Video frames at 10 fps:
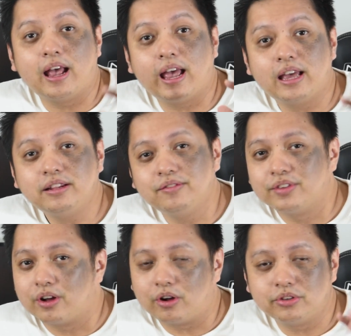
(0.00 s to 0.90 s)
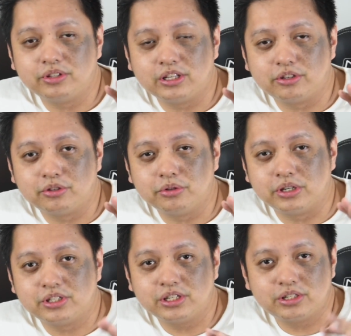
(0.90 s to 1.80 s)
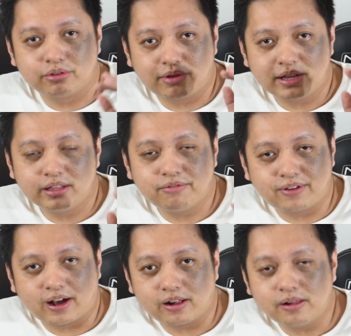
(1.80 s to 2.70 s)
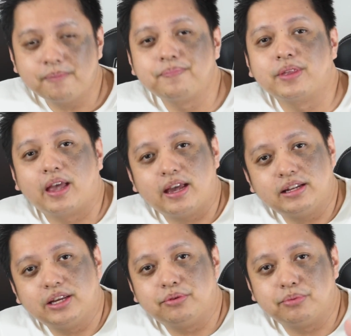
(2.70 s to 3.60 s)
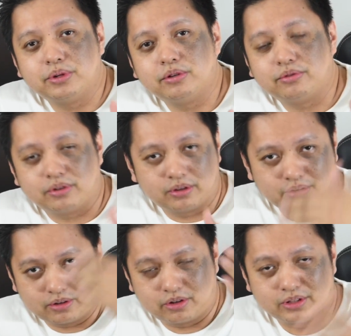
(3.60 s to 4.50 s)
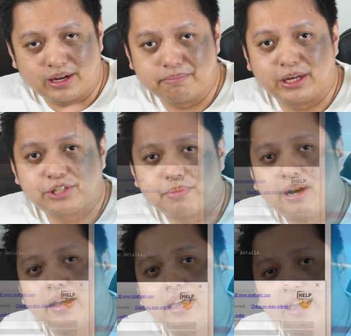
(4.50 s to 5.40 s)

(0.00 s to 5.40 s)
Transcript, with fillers: and all you need to do is just run the file, and it will conduct a benchmark.